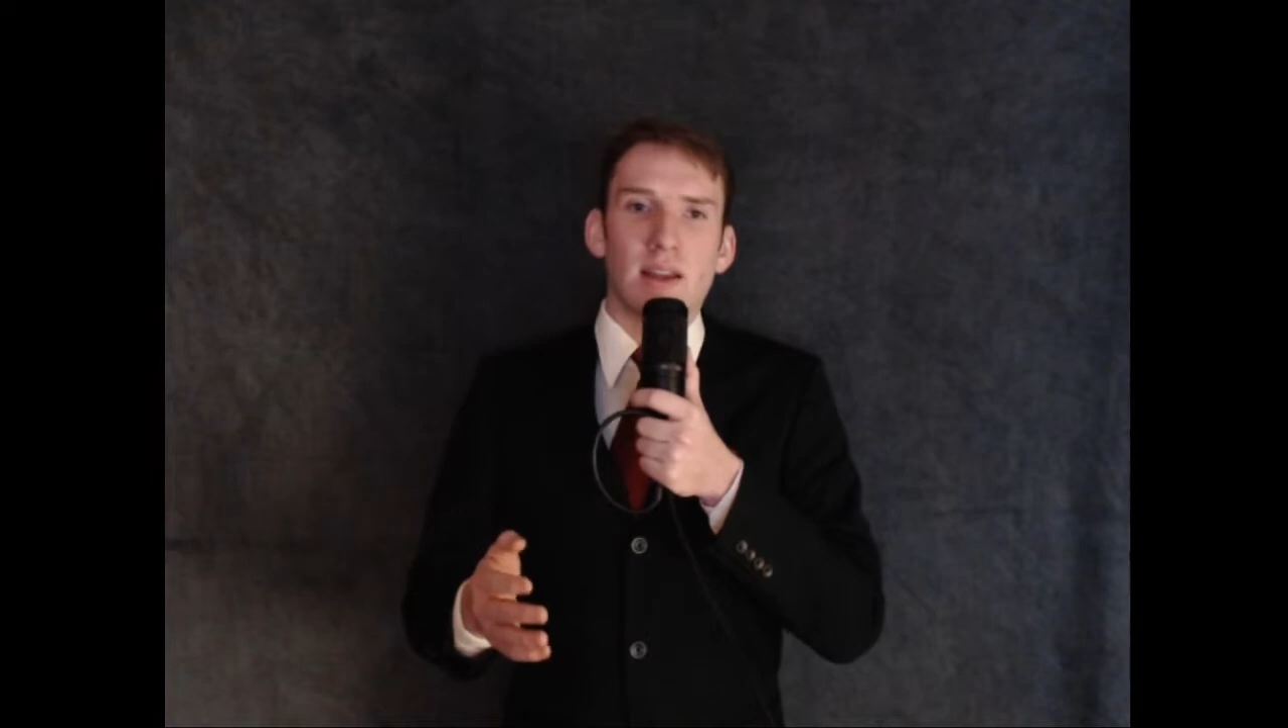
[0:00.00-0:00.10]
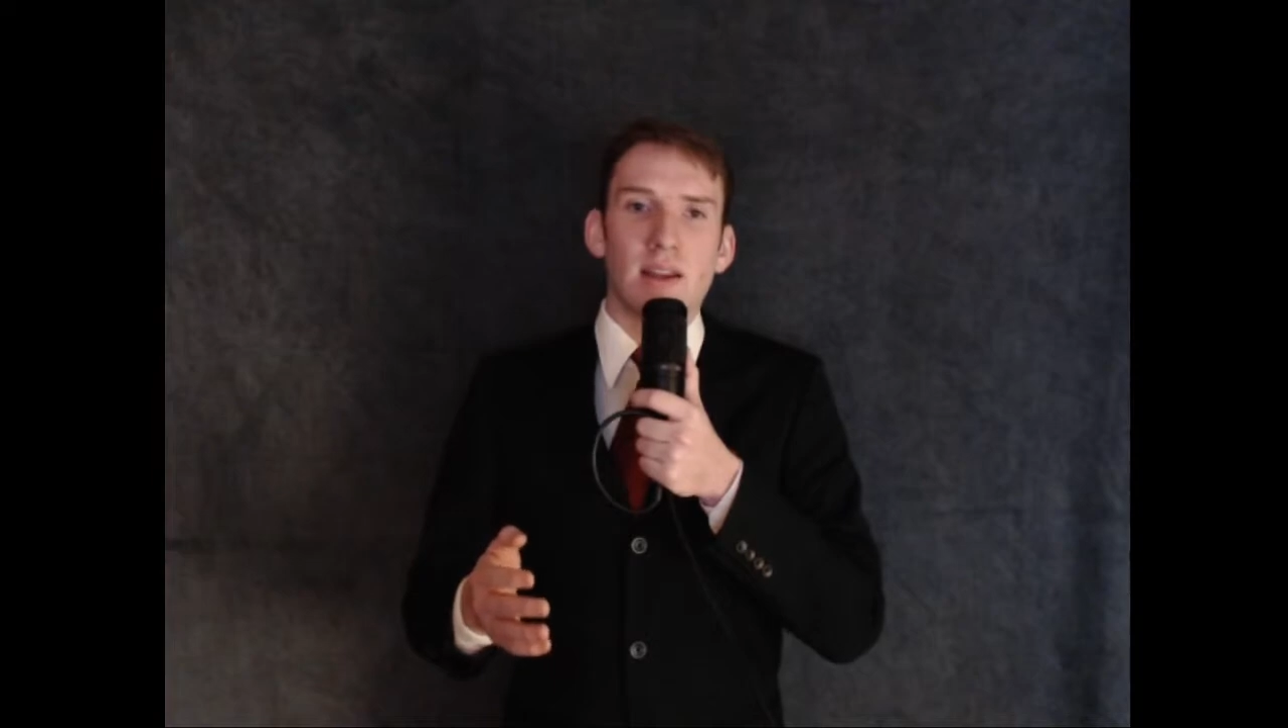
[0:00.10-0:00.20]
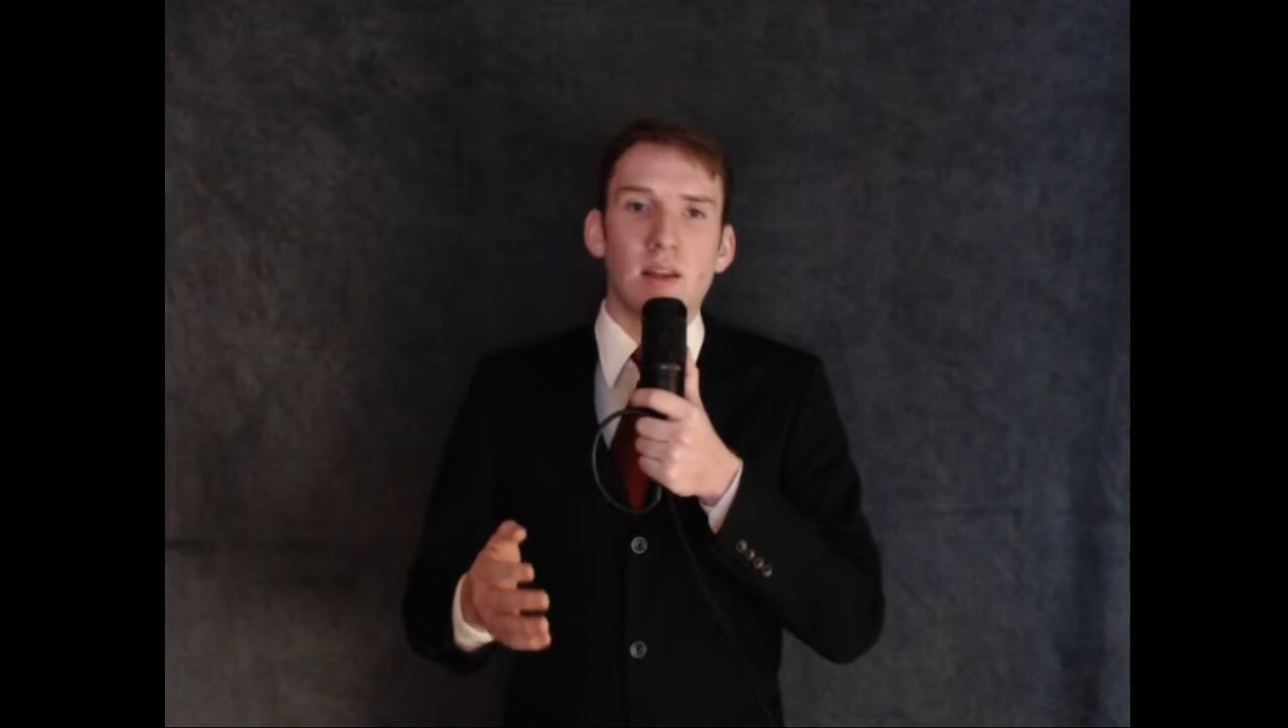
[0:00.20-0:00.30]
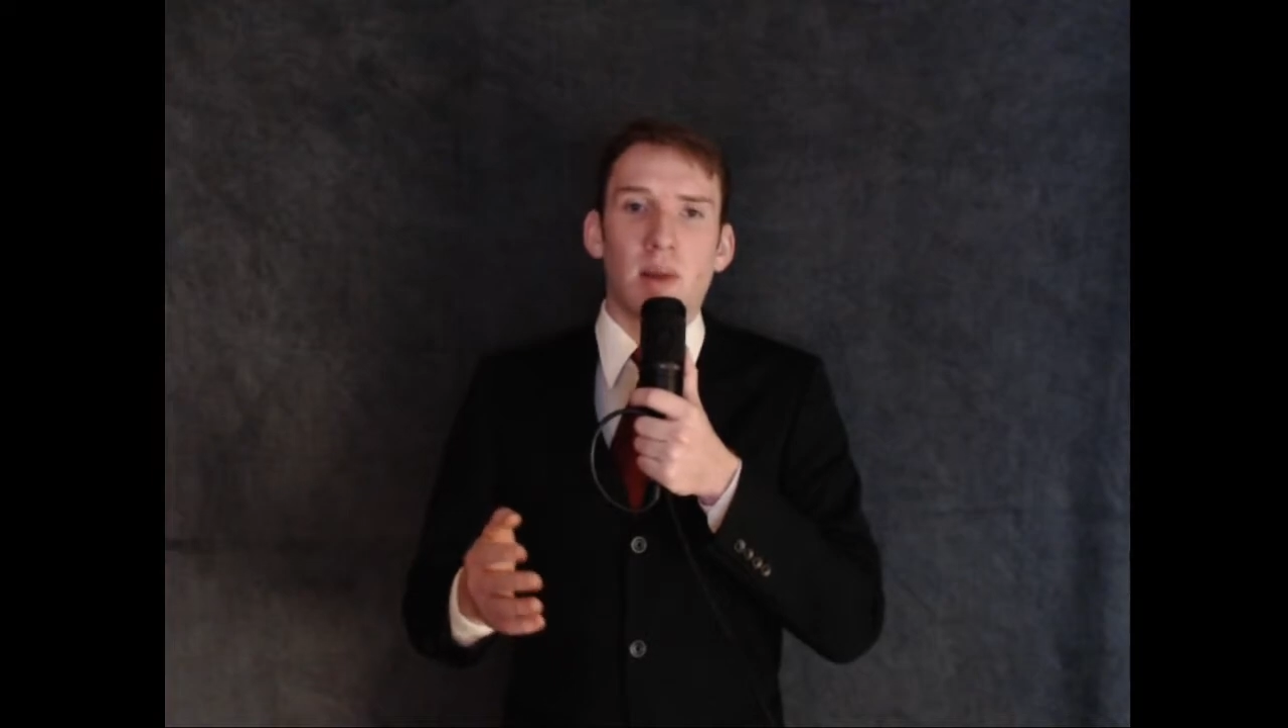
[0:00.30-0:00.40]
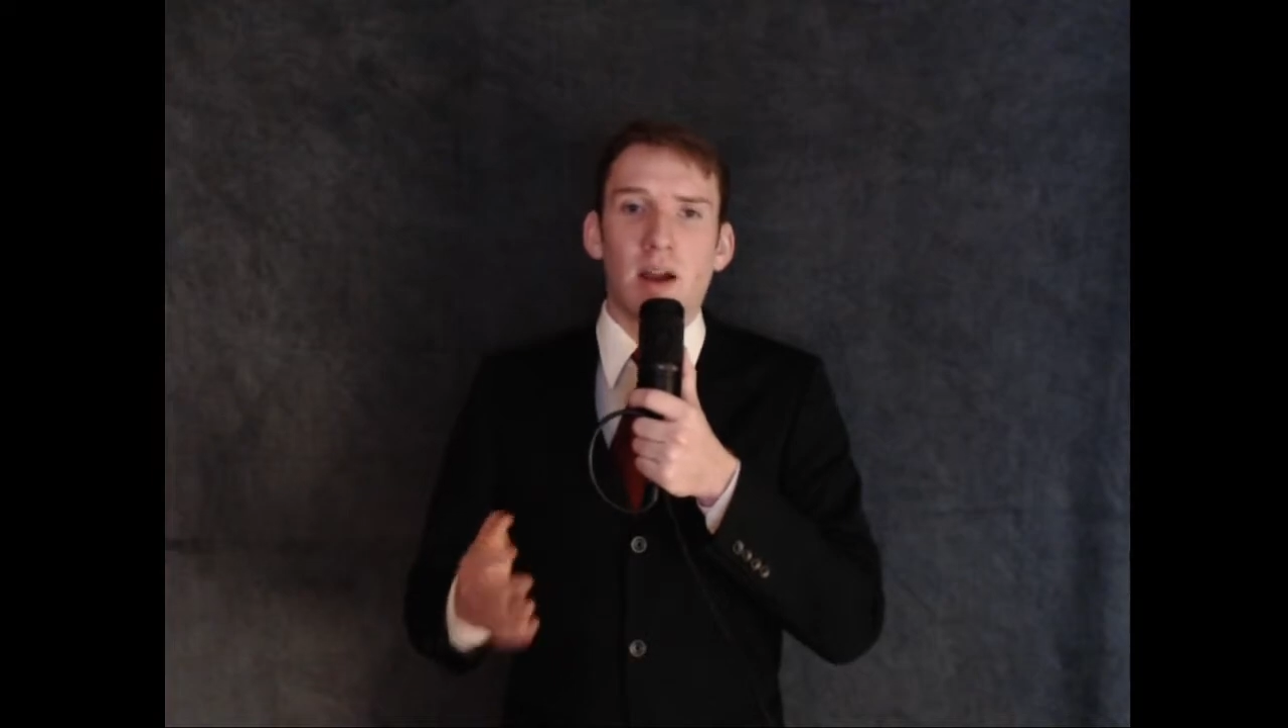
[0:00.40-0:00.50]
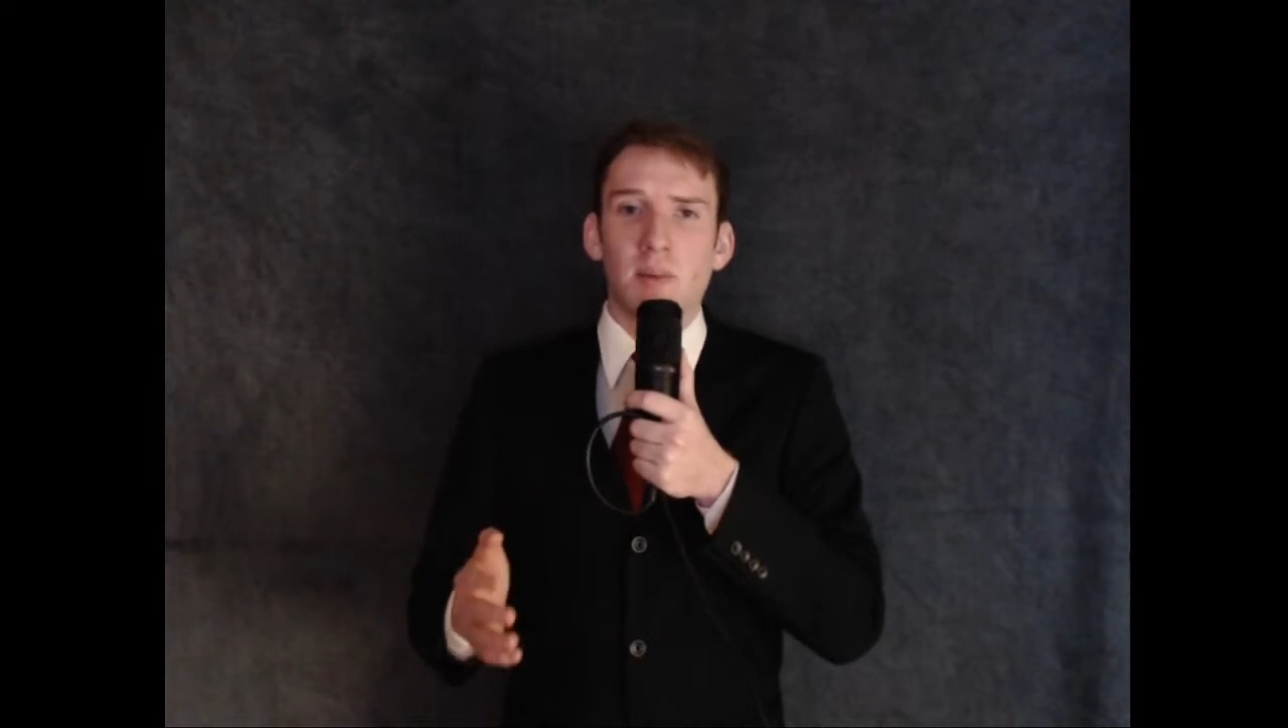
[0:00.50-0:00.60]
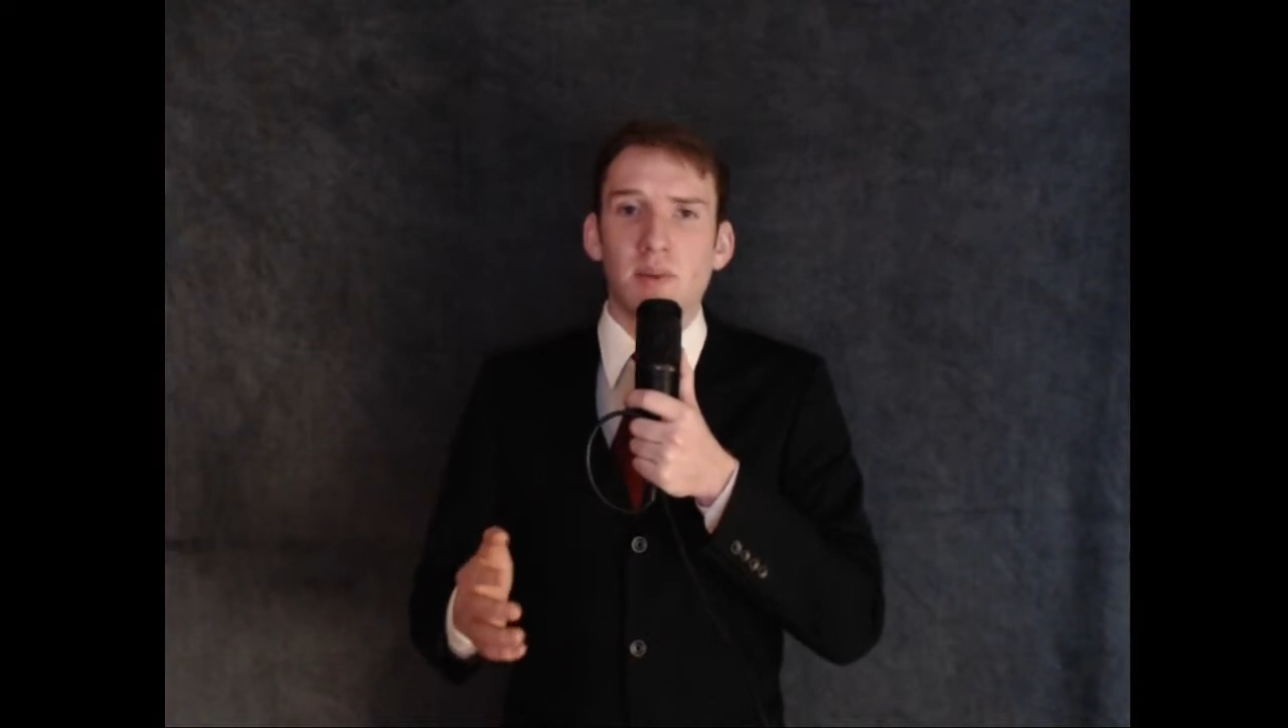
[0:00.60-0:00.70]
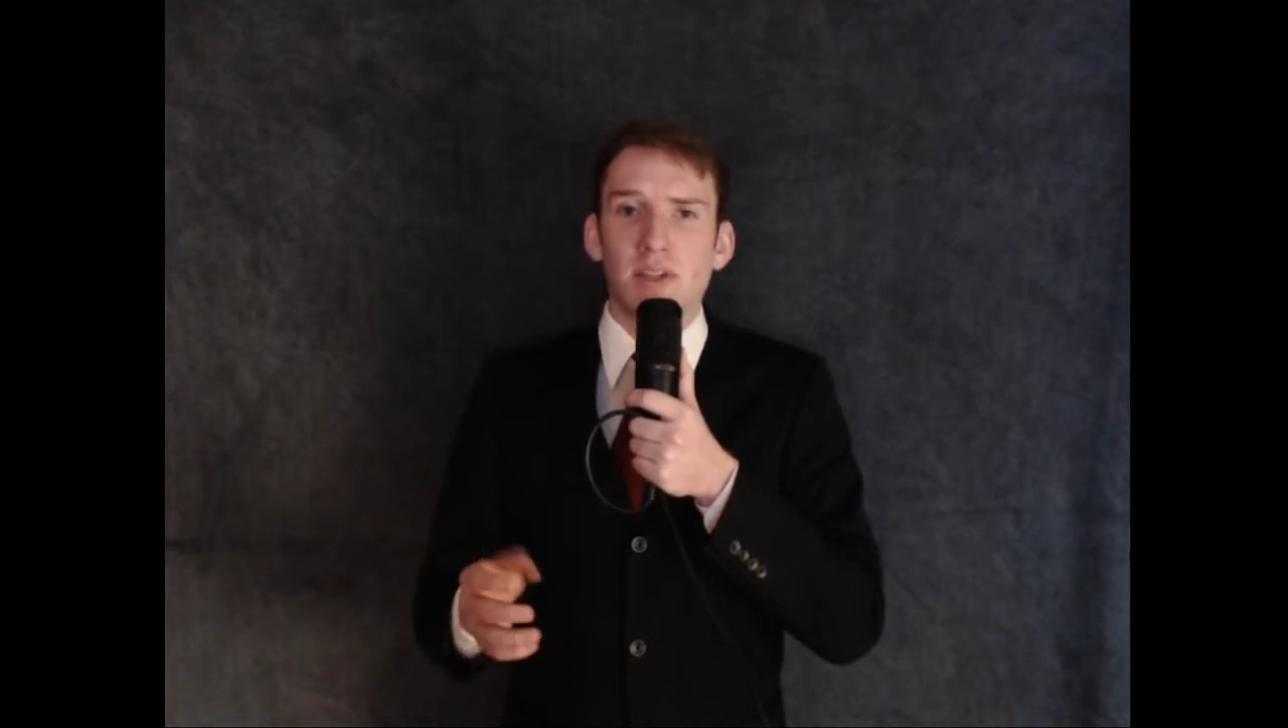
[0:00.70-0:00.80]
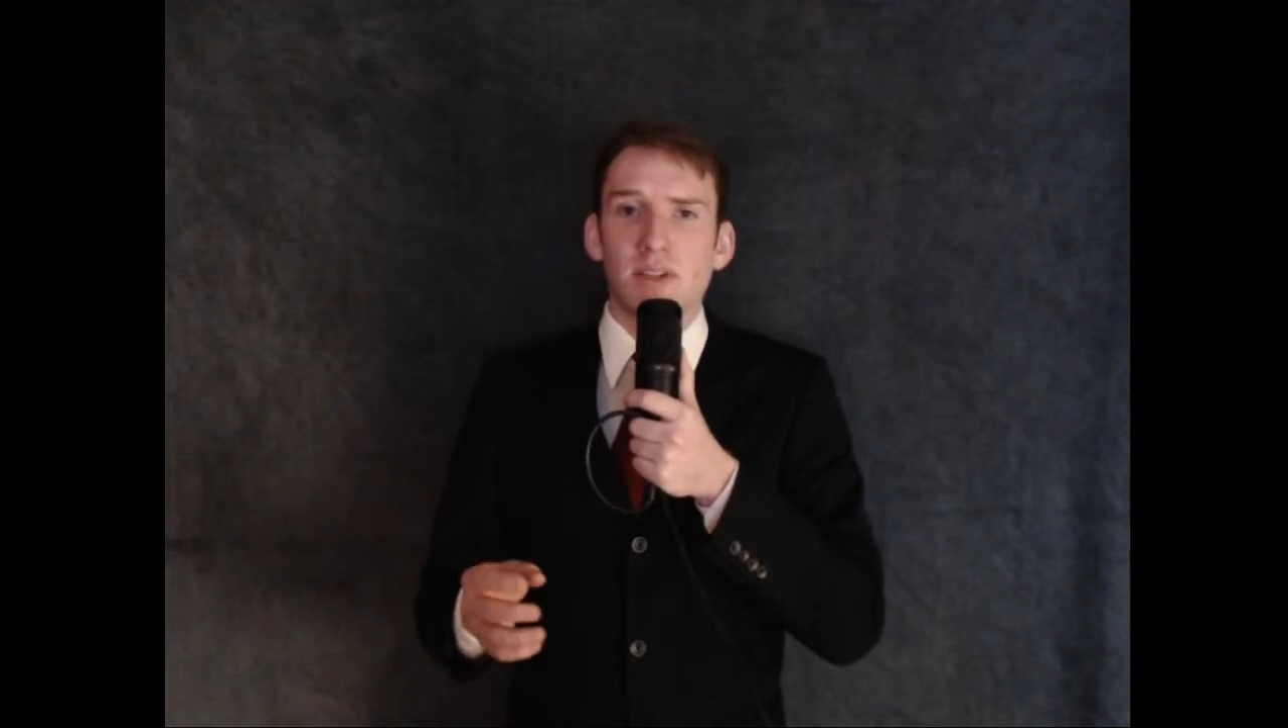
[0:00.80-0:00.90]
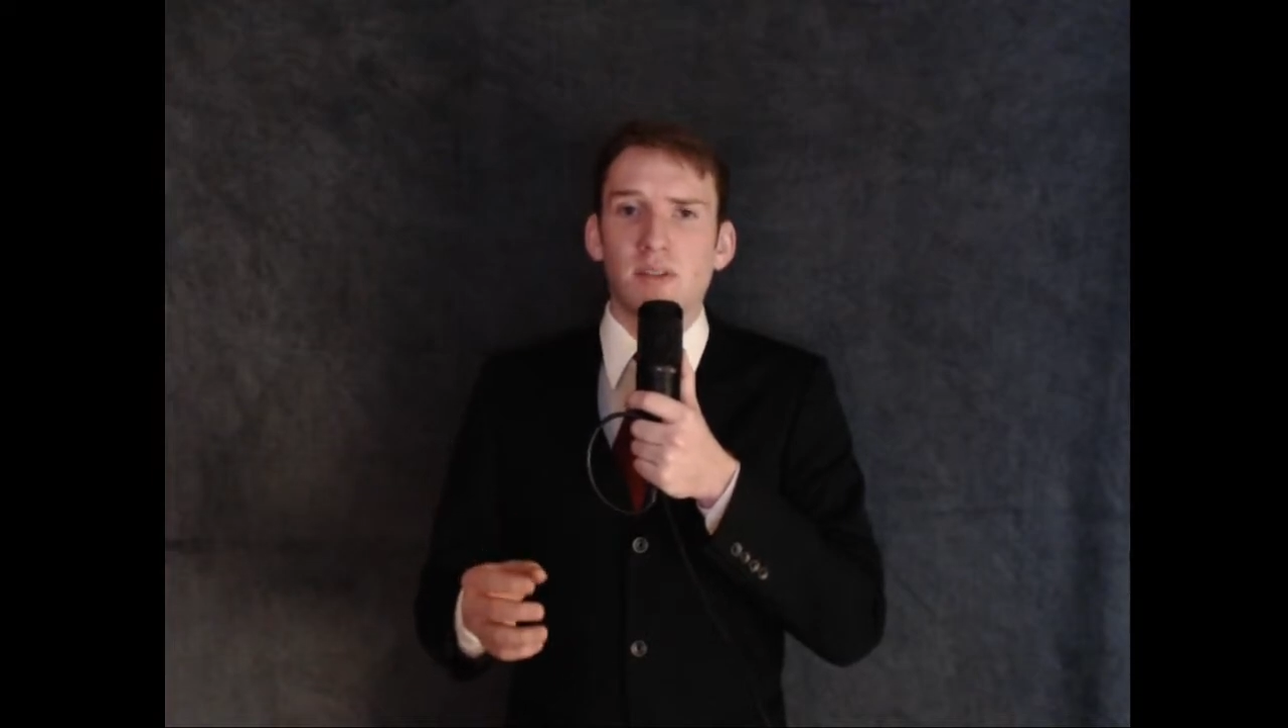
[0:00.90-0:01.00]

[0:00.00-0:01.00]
in a population